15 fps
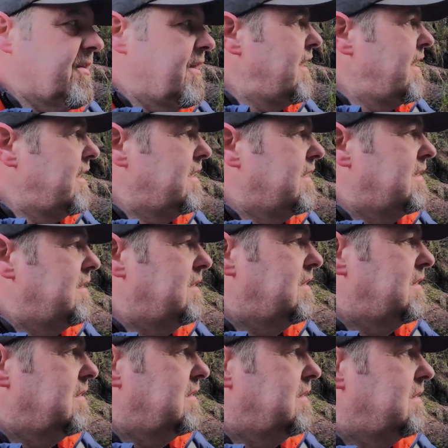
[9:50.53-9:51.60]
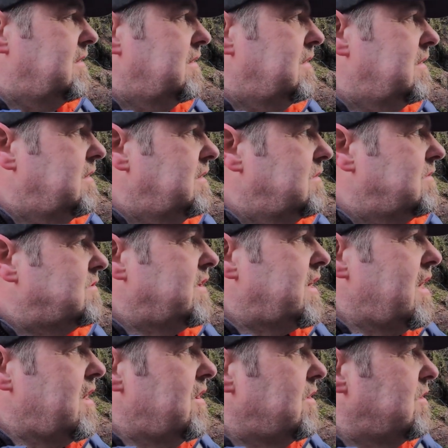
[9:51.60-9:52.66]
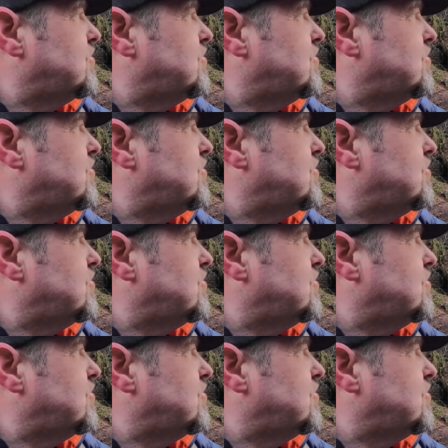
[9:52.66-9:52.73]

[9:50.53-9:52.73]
there to get a